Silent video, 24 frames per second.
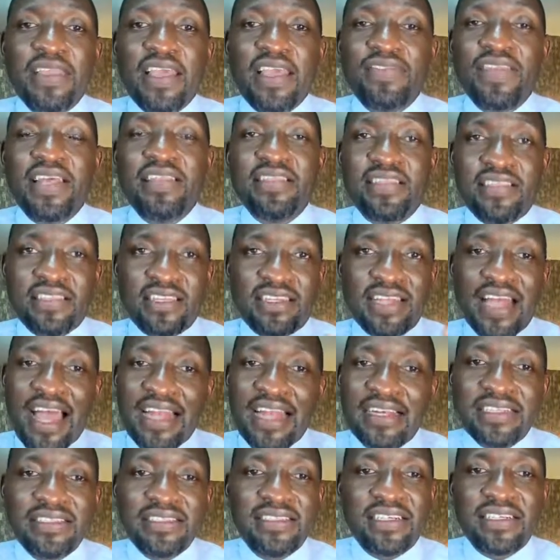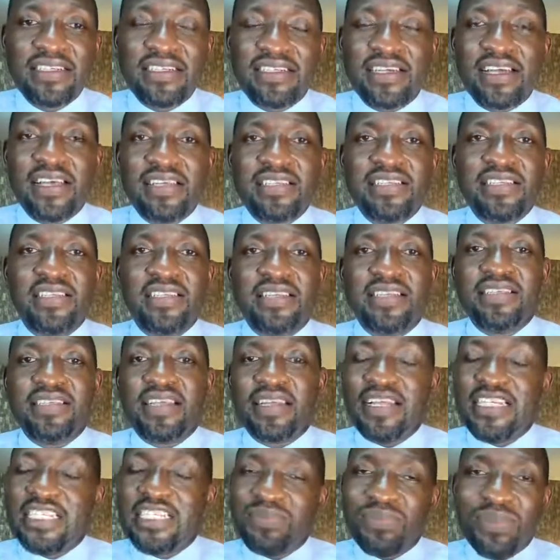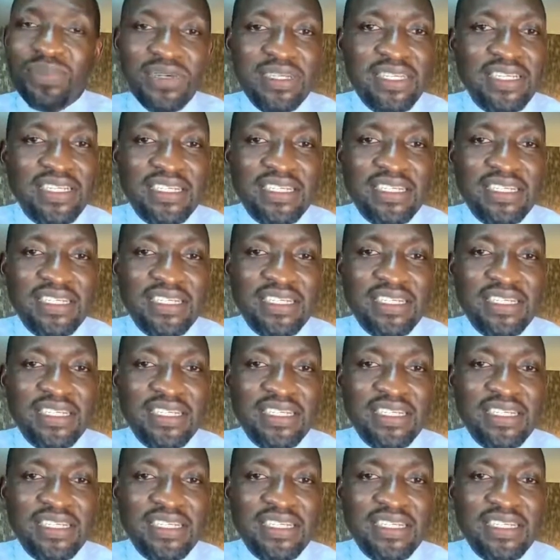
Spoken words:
Then there's an antigen test, there's an antibody